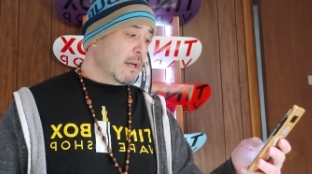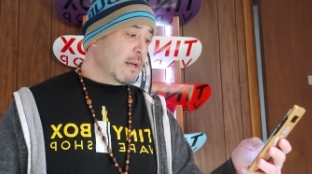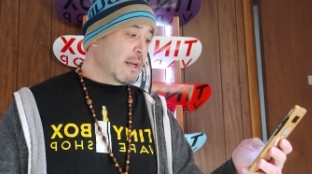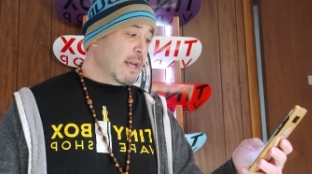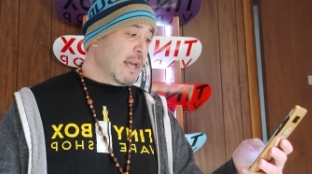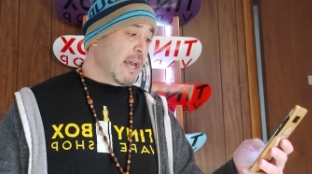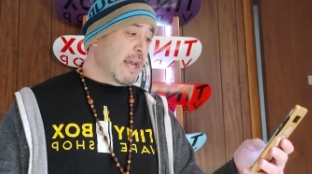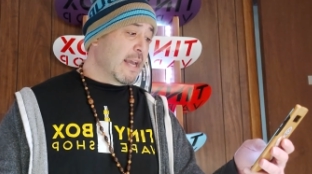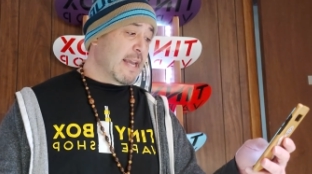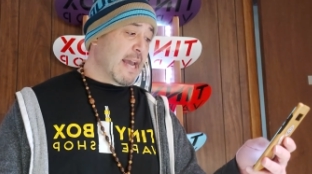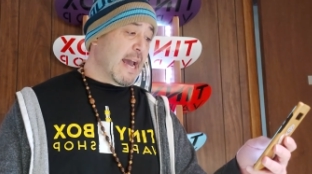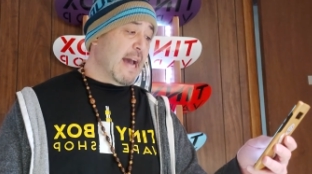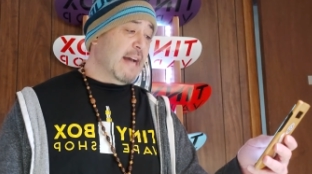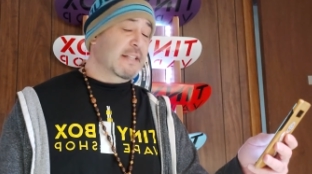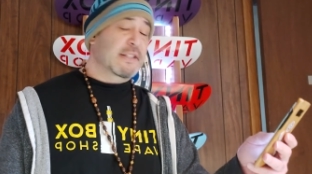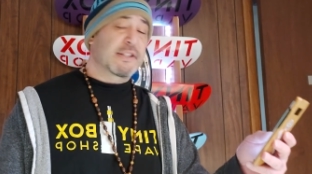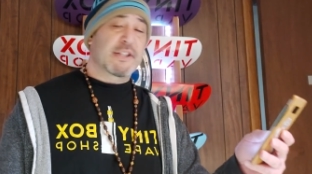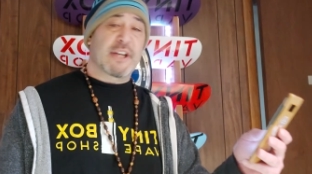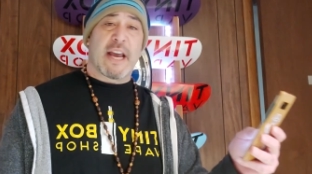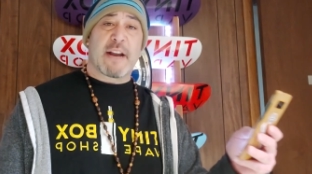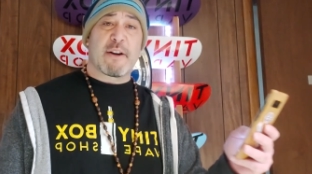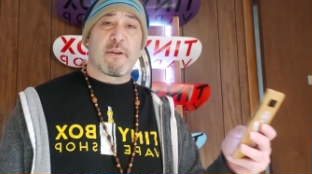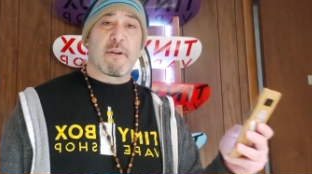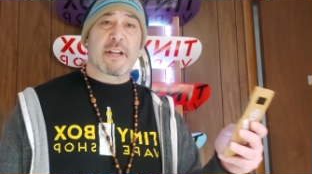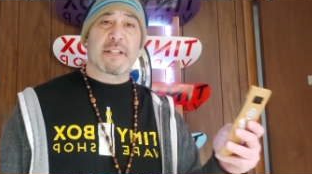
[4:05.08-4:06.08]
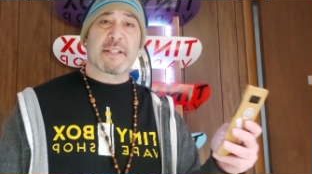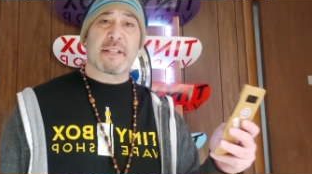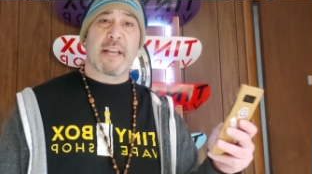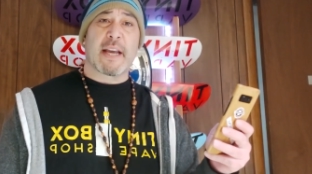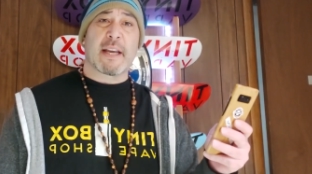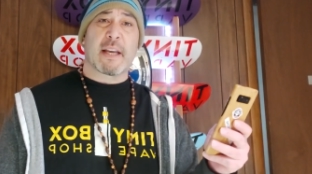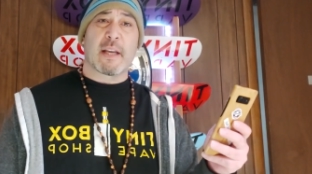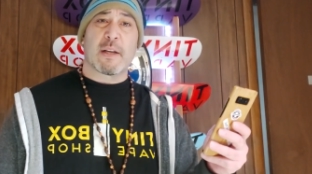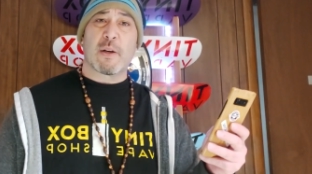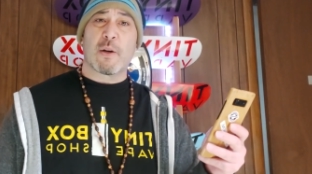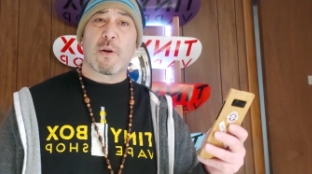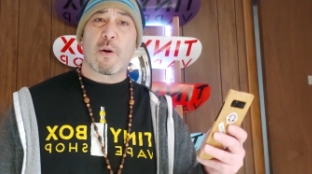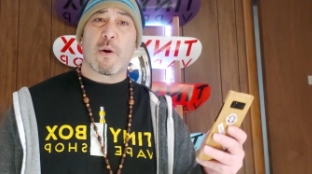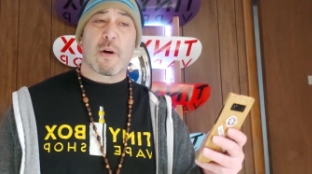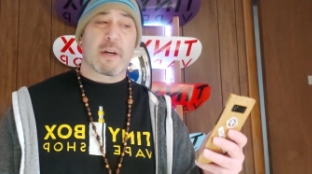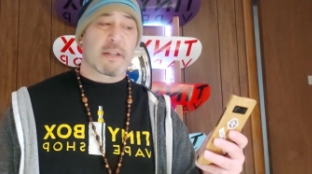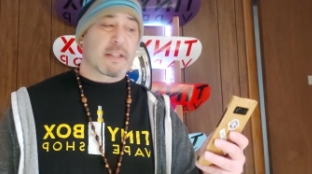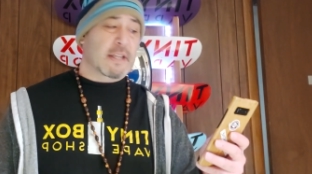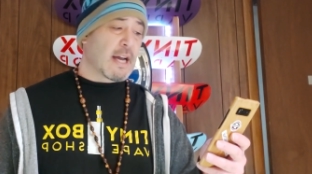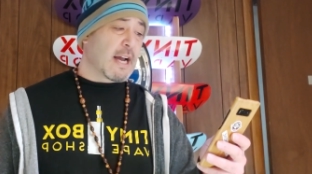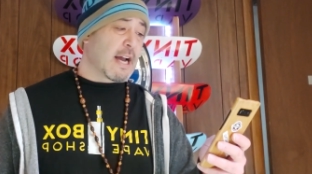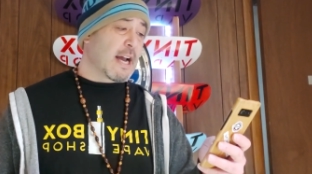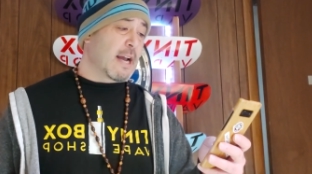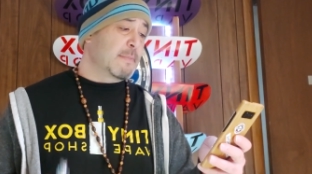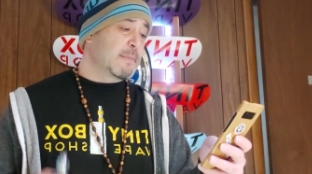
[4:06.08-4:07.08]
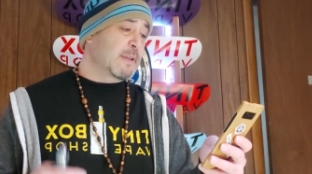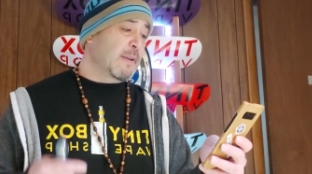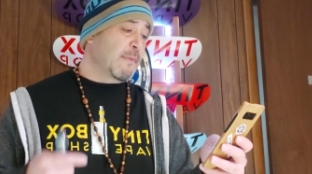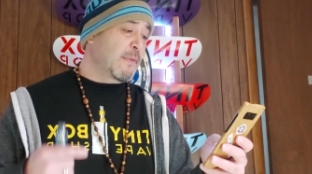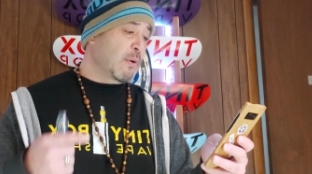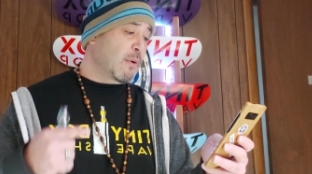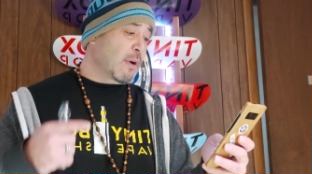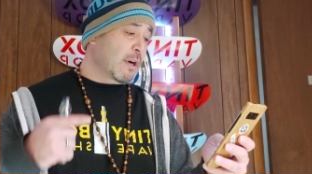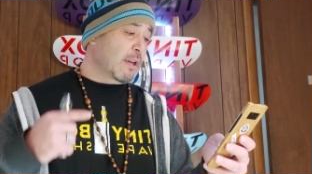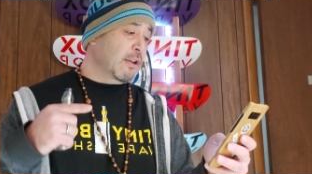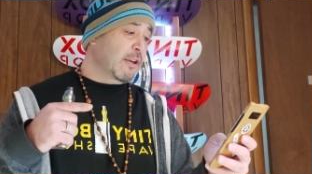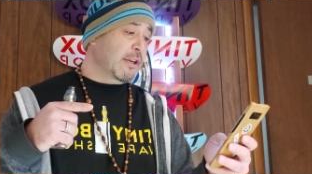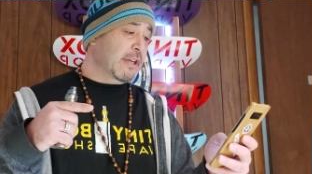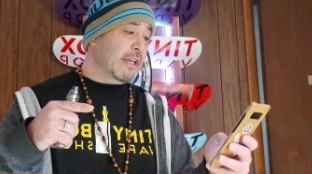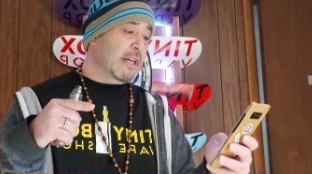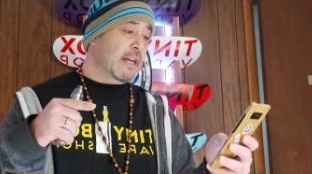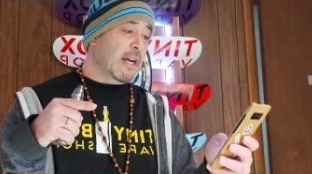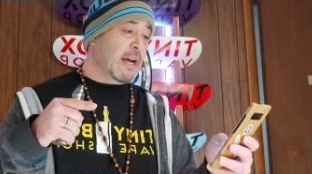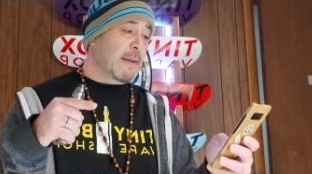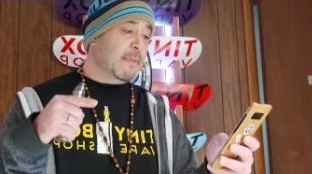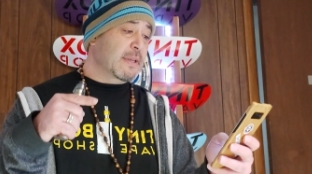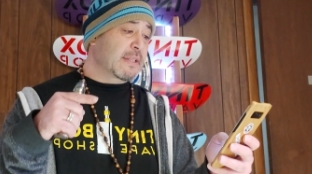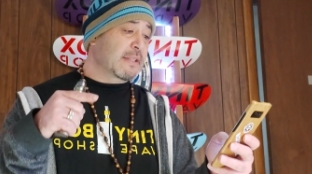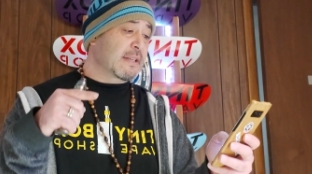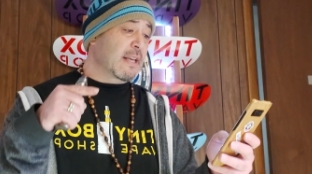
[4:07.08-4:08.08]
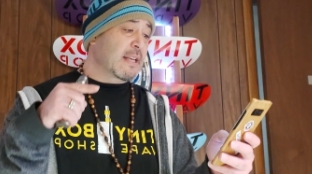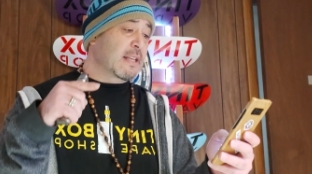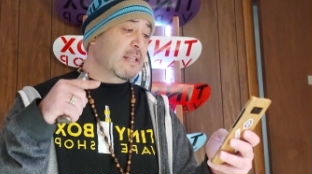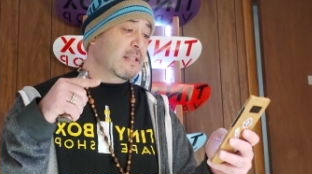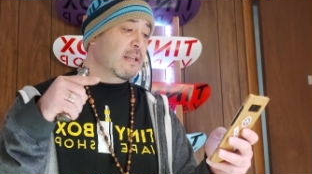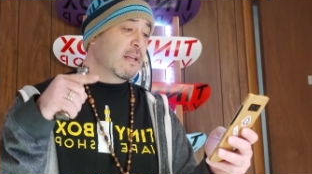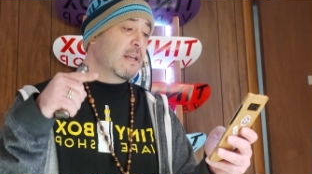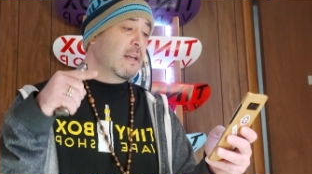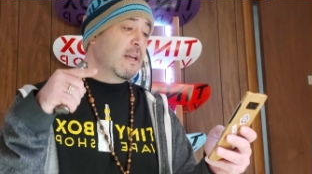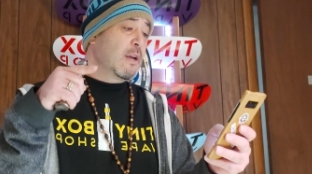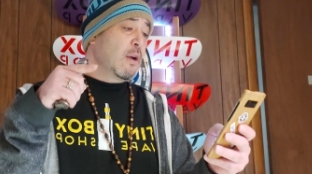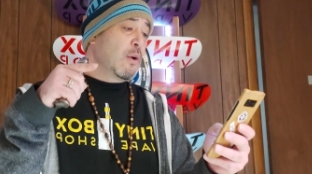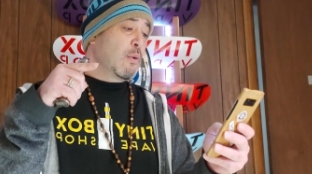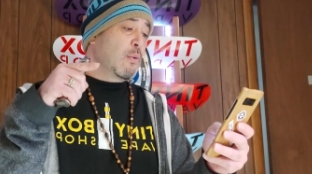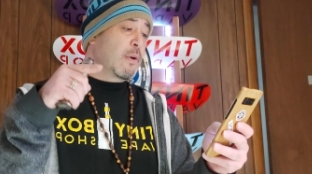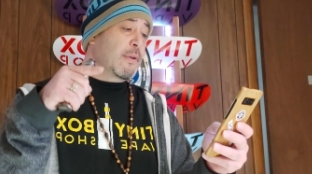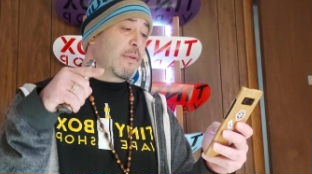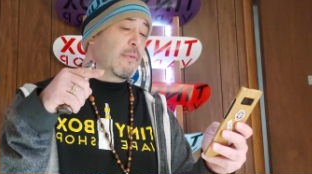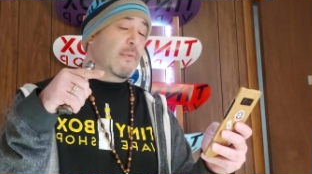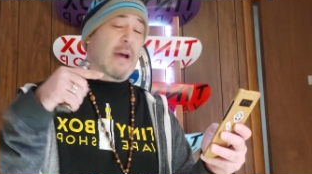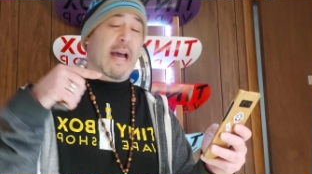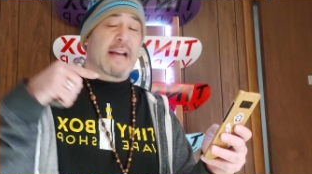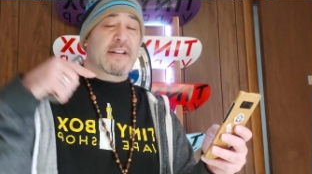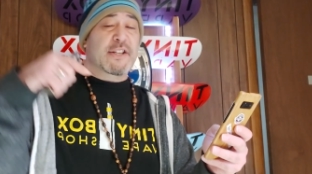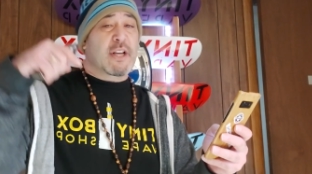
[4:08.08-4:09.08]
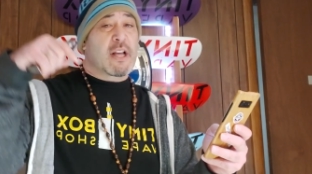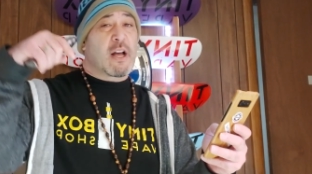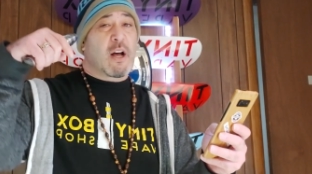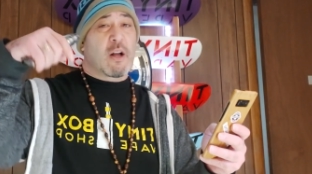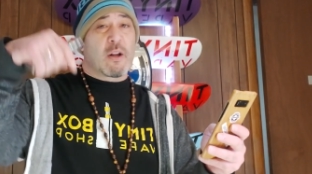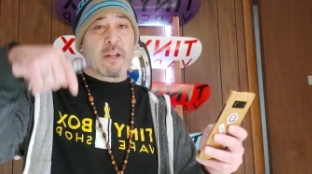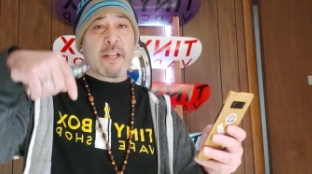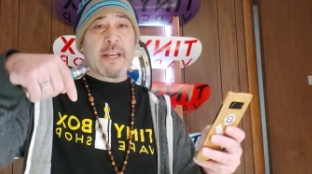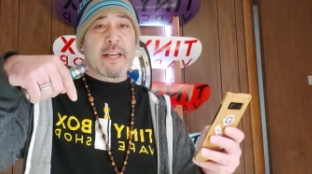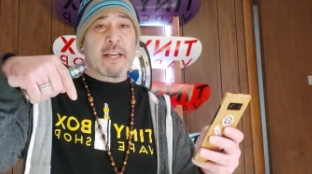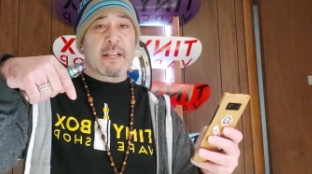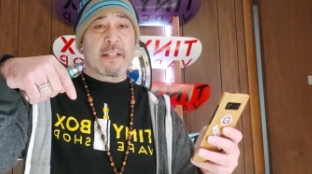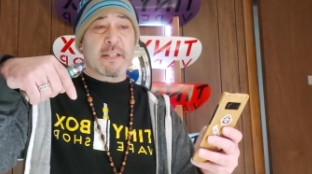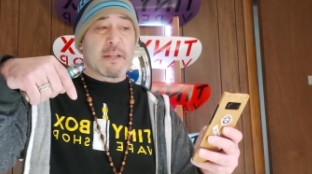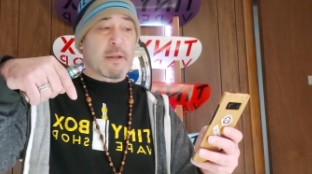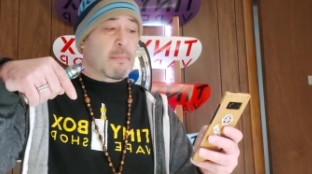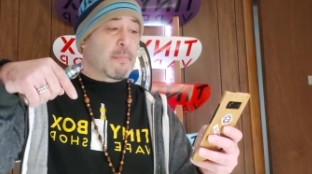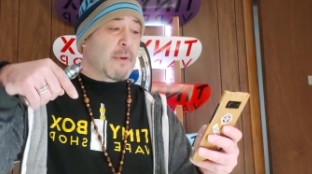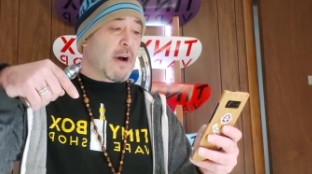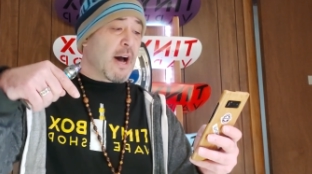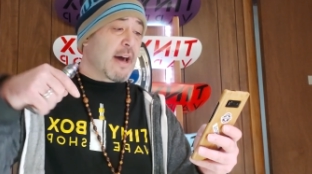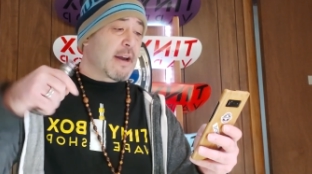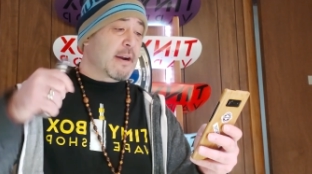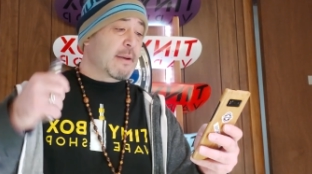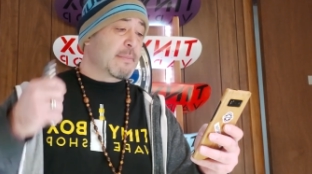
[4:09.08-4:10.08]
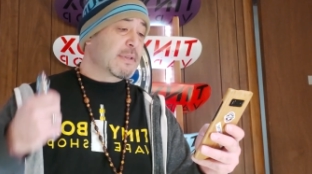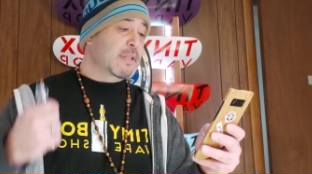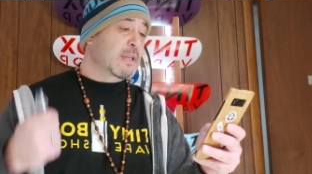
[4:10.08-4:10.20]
January 2nd, New York Times. If you want to look it up, it says, I'll link it to the bottom.